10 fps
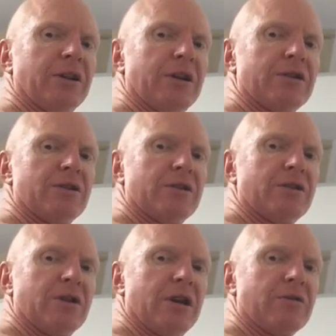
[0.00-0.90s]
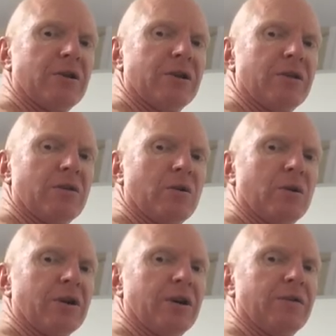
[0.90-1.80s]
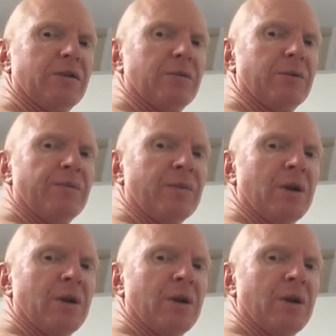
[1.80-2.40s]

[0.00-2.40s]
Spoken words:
That's just naturally quite comfortable.